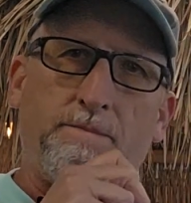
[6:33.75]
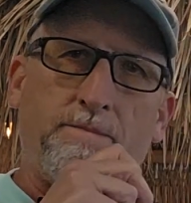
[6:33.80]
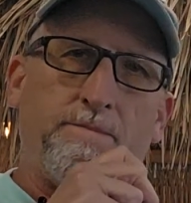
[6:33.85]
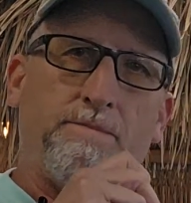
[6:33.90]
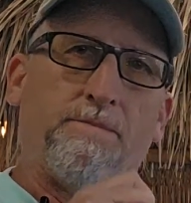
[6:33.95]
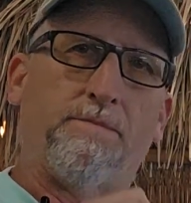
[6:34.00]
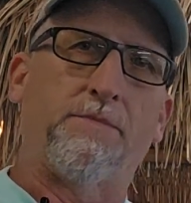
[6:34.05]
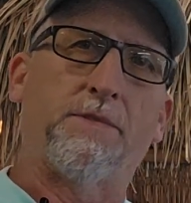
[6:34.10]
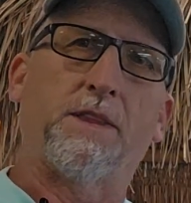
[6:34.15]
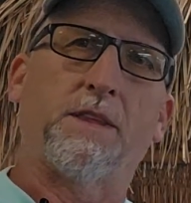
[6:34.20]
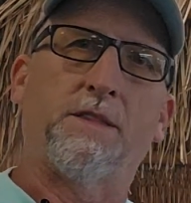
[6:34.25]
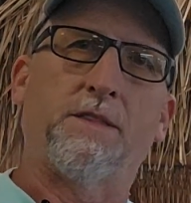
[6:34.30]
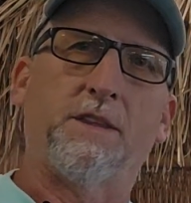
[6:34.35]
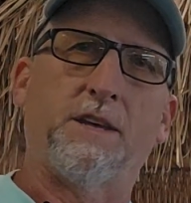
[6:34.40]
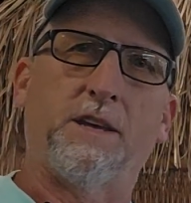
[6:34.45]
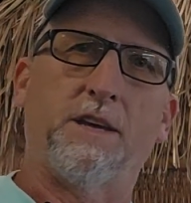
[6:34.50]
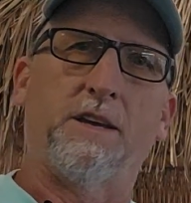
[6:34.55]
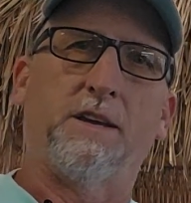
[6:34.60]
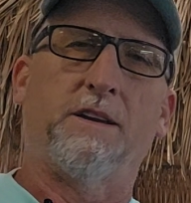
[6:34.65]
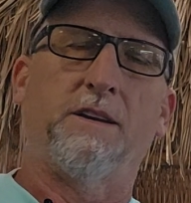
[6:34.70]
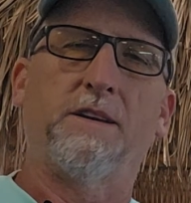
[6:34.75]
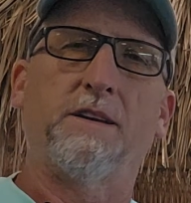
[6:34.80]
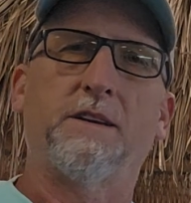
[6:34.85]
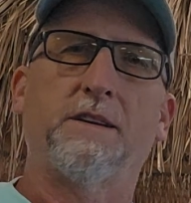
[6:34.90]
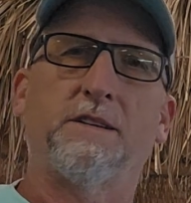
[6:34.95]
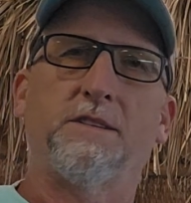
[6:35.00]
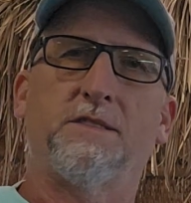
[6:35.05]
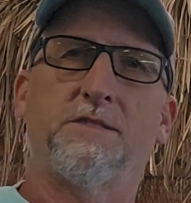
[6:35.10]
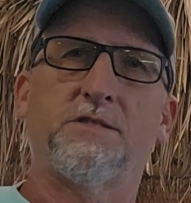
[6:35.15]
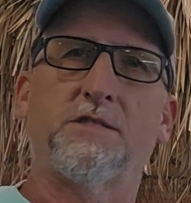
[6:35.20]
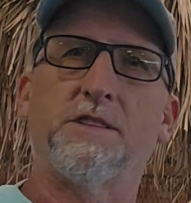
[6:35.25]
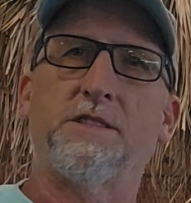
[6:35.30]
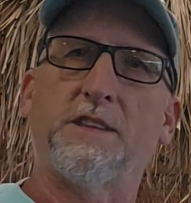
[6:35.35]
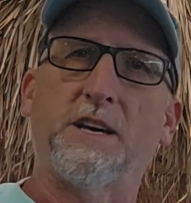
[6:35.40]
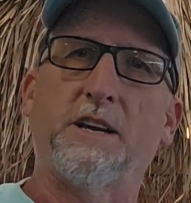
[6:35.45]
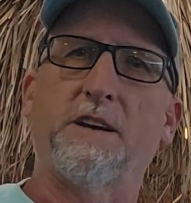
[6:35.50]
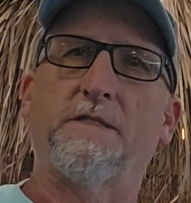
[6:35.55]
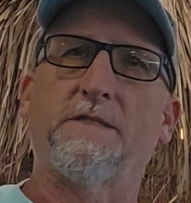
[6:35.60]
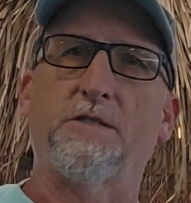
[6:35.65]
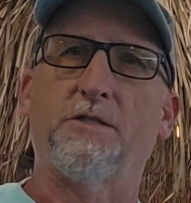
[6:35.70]
The
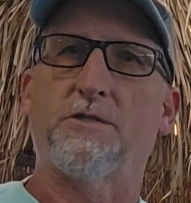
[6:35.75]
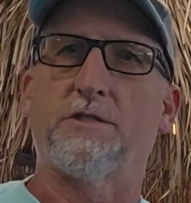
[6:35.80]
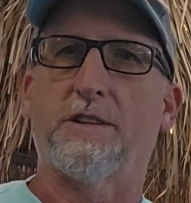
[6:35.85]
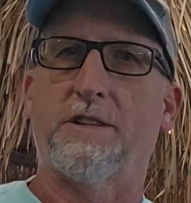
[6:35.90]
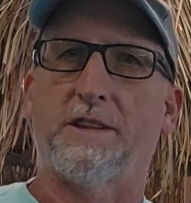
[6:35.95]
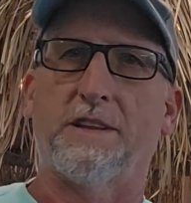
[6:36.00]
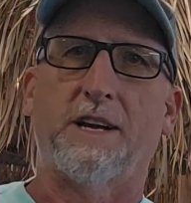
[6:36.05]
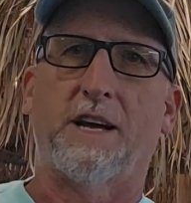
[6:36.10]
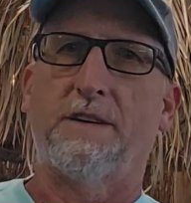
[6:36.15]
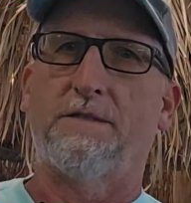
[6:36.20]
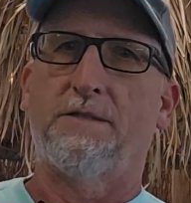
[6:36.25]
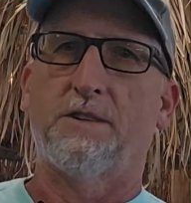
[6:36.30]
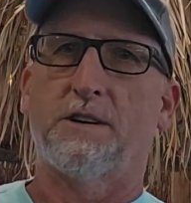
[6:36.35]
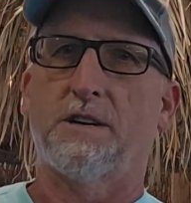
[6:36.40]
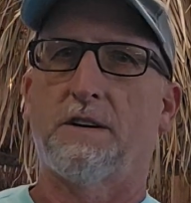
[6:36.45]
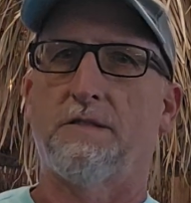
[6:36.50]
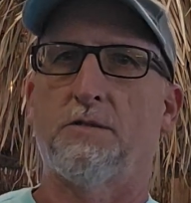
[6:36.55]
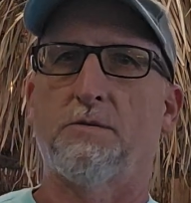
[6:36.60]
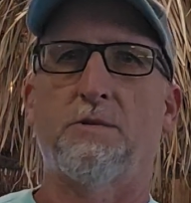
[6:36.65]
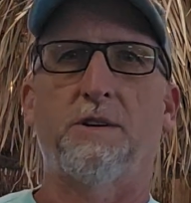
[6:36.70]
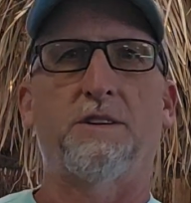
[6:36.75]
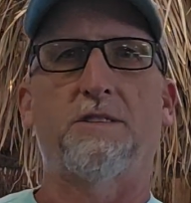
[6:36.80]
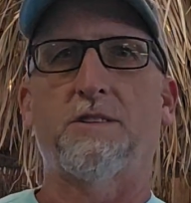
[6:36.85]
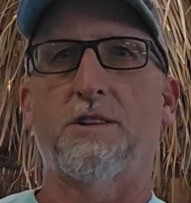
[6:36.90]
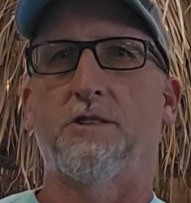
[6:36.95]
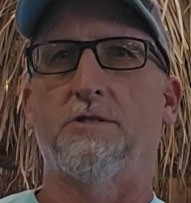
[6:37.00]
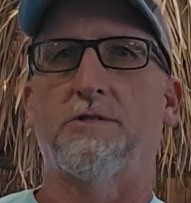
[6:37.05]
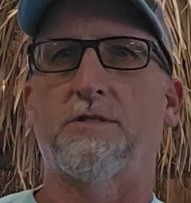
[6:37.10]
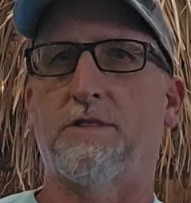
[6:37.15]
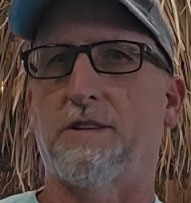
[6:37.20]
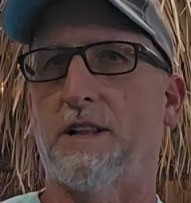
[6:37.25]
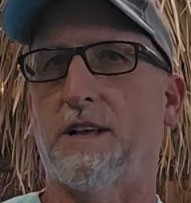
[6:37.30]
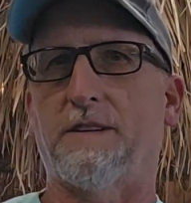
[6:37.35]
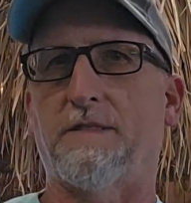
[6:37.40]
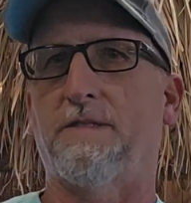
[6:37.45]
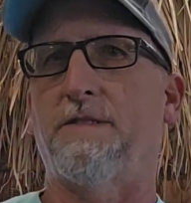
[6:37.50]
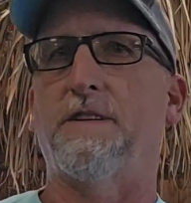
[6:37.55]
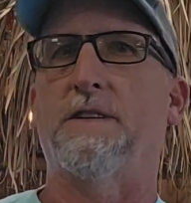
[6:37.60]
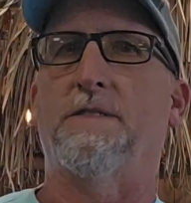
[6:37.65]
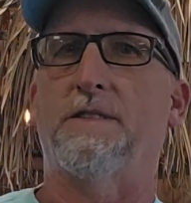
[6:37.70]
synthetic version of the 9-foot cover weighs closer to
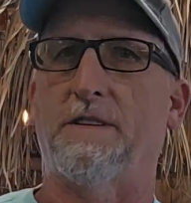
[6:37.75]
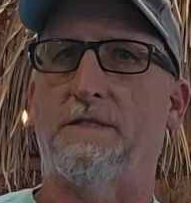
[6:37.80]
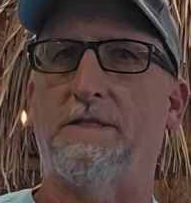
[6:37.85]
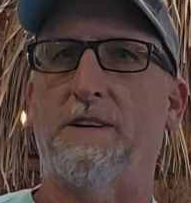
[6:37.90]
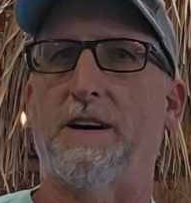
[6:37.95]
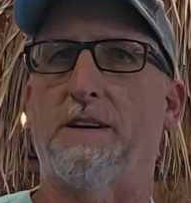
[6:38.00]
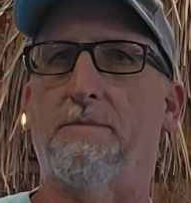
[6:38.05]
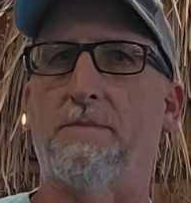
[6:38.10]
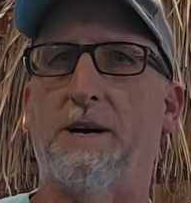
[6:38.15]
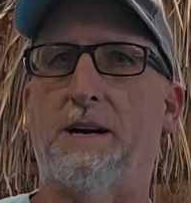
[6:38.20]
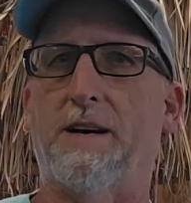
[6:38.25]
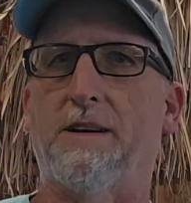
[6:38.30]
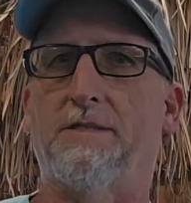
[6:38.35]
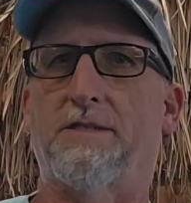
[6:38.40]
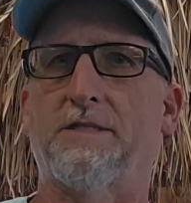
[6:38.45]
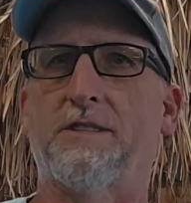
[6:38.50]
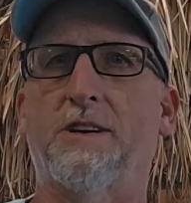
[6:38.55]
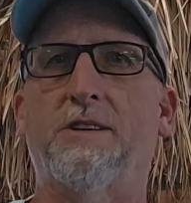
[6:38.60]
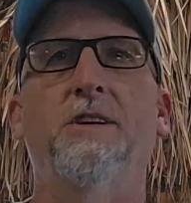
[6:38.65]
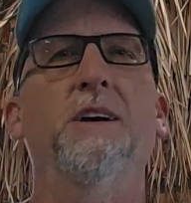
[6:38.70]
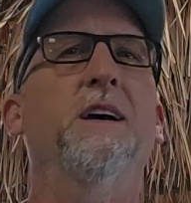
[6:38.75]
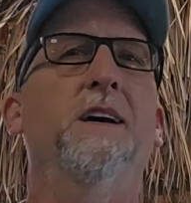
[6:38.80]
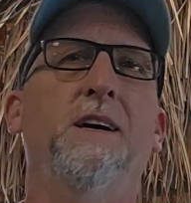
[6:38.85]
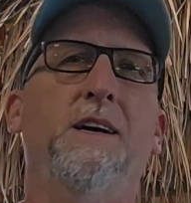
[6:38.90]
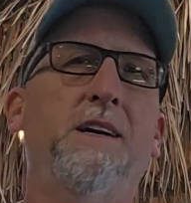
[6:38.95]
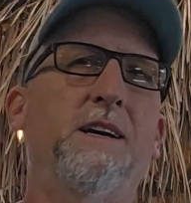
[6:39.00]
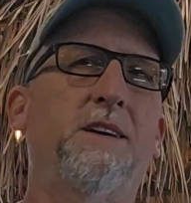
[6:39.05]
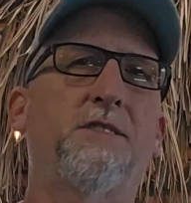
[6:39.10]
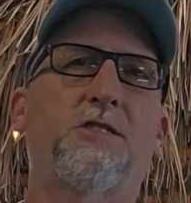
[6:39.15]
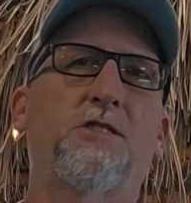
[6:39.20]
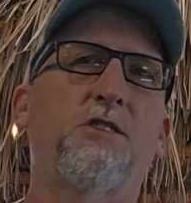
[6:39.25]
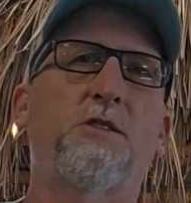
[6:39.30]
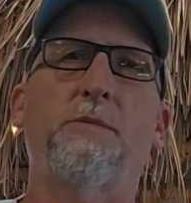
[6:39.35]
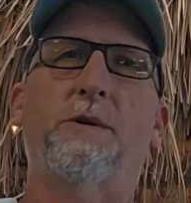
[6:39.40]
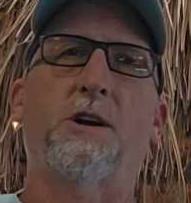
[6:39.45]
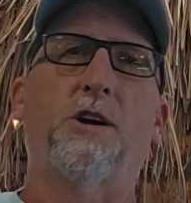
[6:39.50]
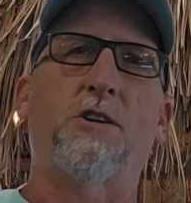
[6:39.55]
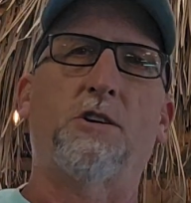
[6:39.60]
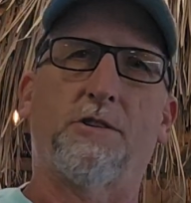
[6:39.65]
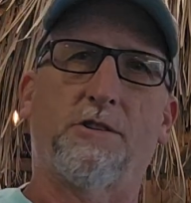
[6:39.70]
like 55 pounds. So it's a little
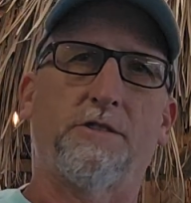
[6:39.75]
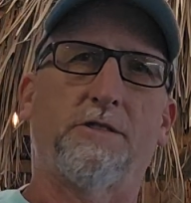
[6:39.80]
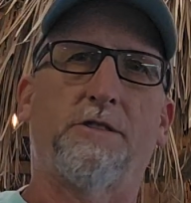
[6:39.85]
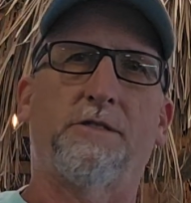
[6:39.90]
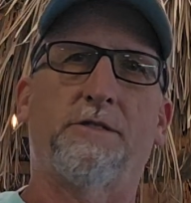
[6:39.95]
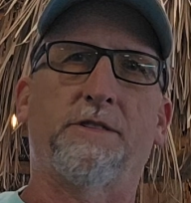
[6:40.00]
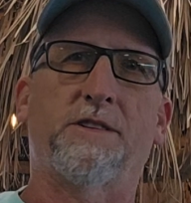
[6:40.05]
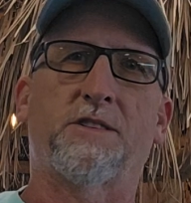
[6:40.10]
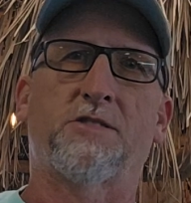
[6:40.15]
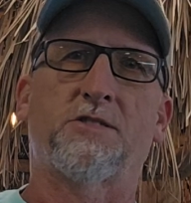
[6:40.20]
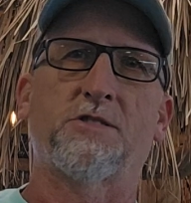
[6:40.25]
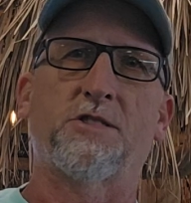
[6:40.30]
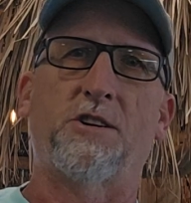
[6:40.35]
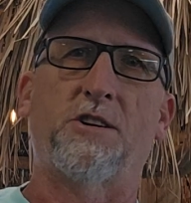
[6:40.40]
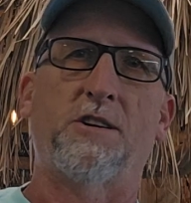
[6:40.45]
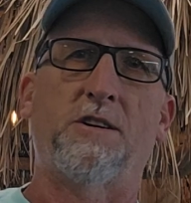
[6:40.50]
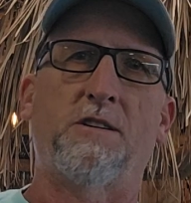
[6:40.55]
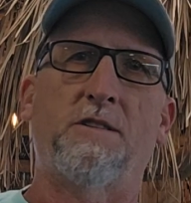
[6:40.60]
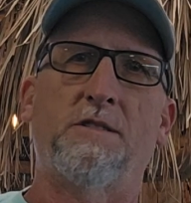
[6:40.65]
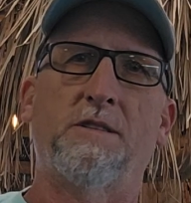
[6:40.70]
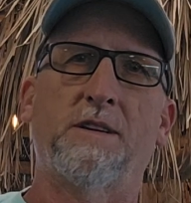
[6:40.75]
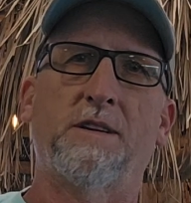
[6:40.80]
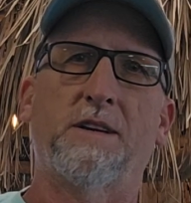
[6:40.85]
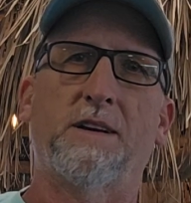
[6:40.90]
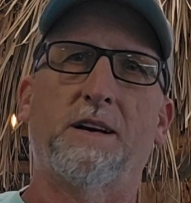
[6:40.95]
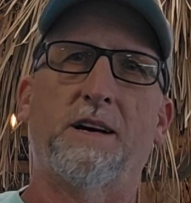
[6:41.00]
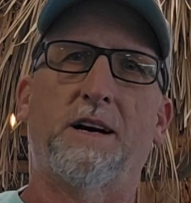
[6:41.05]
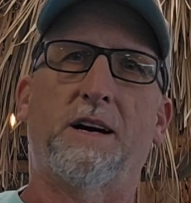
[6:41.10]
bit harder to install.